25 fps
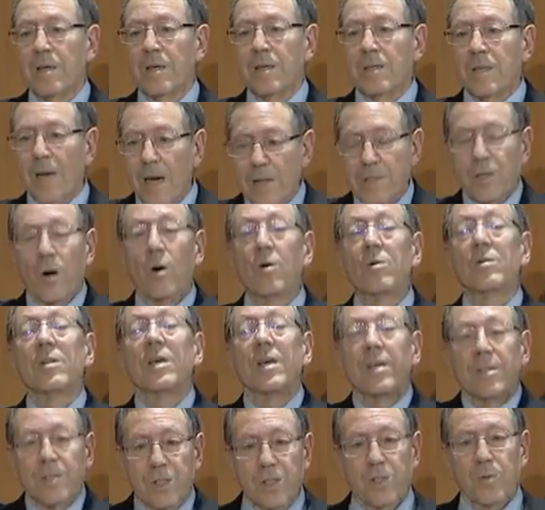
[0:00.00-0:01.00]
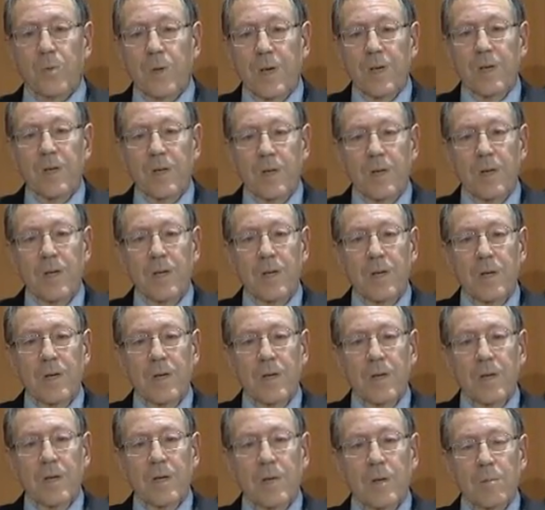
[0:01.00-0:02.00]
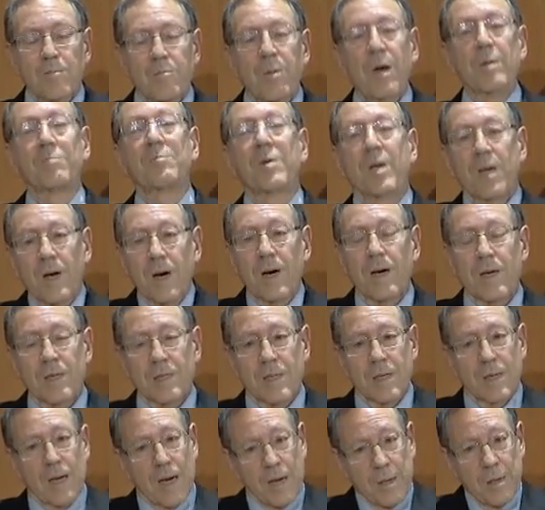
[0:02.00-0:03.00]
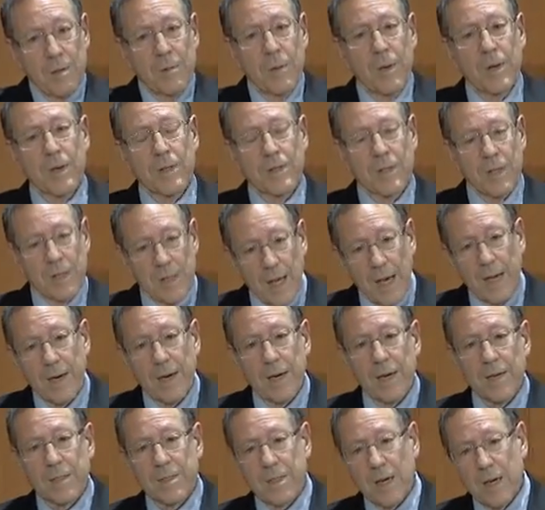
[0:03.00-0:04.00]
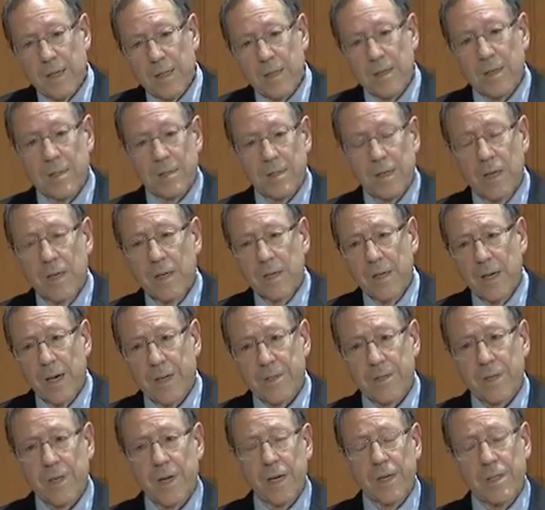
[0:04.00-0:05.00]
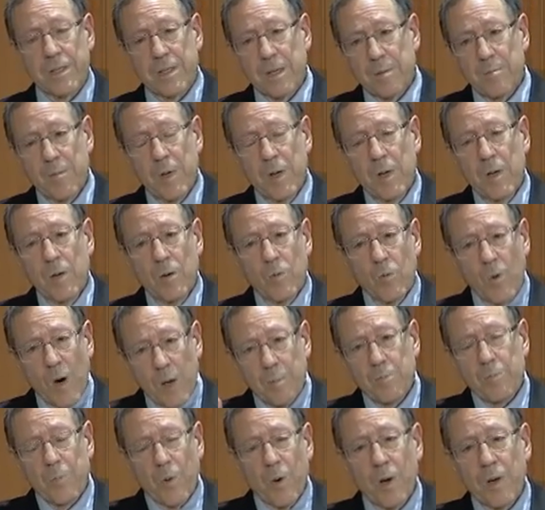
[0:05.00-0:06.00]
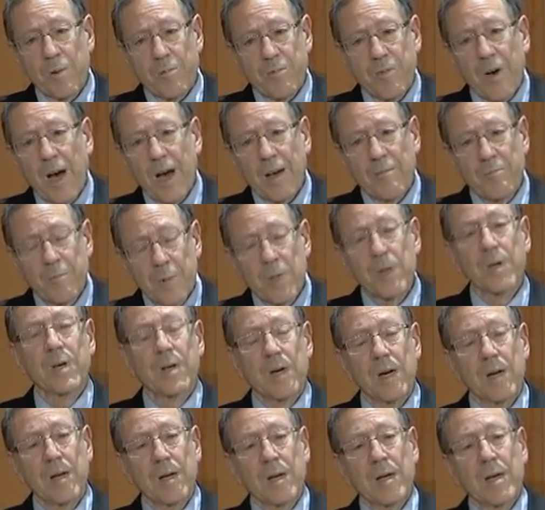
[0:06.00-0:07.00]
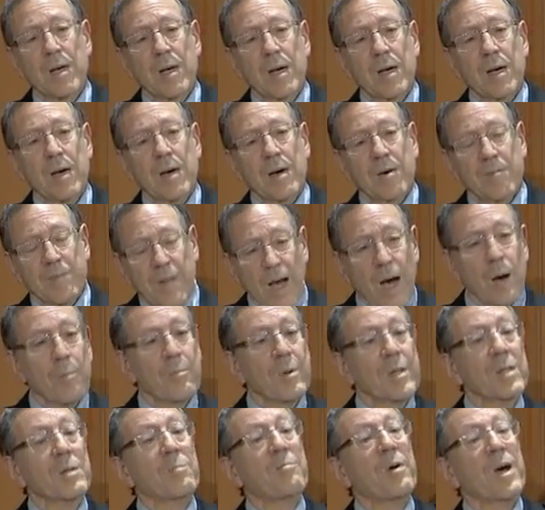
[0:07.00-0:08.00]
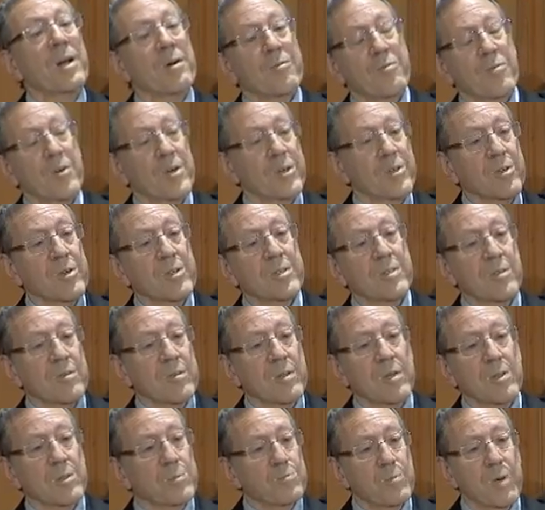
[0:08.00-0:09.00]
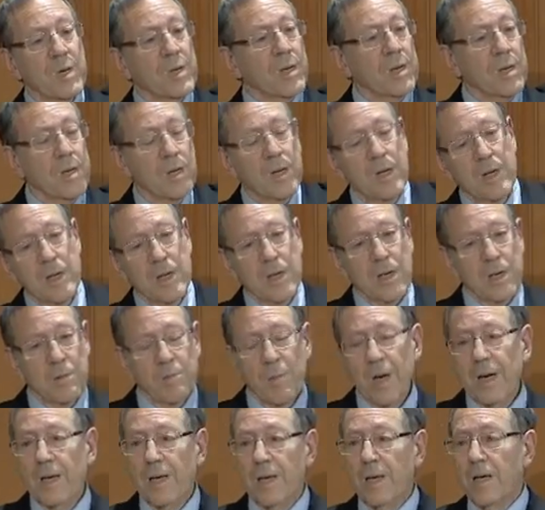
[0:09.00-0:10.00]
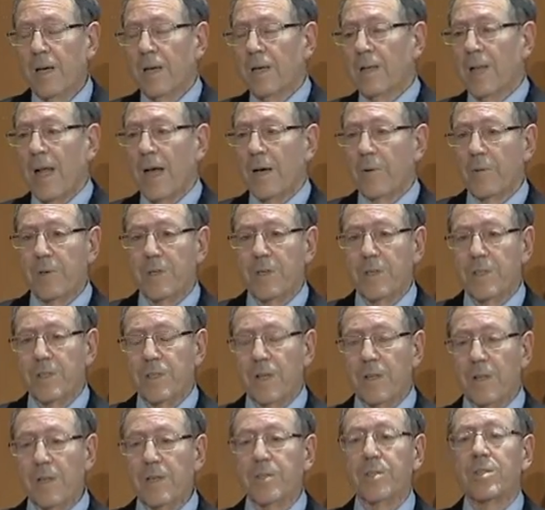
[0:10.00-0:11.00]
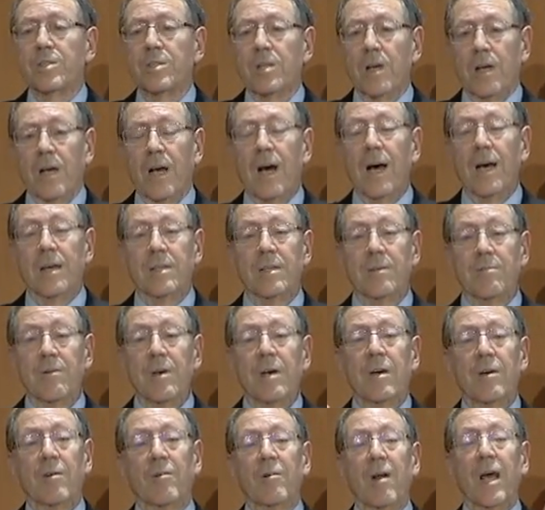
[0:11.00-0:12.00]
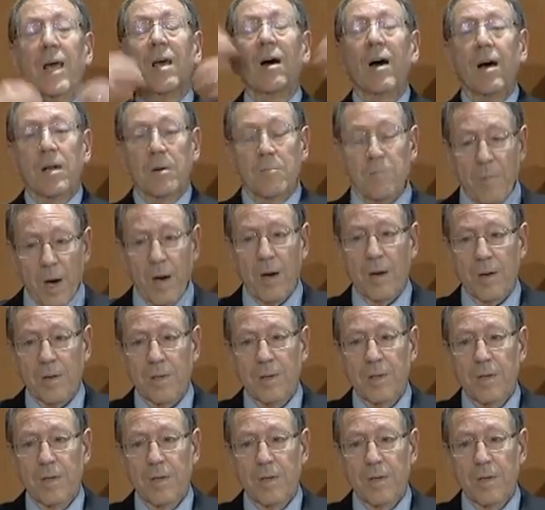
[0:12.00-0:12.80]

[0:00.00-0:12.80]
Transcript: not only in Sweden, but beyond. And I am delighted, as I learned yesterday, some 1.5 million have now been the beneficiaries of this book in many languages. And this is the kind of rayonnement,